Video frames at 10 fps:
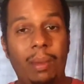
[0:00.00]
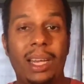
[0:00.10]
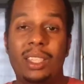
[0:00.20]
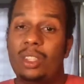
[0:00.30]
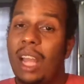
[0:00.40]
And
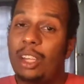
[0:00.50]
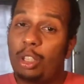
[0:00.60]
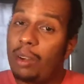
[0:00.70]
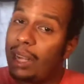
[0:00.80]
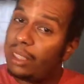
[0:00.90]
it's
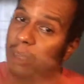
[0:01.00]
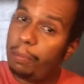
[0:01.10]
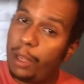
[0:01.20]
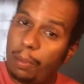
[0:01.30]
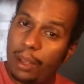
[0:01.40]
attracting
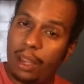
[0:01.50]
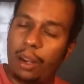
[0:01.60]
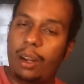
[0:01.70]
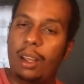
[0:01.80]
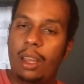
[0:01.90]
people
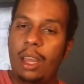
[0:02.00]
here.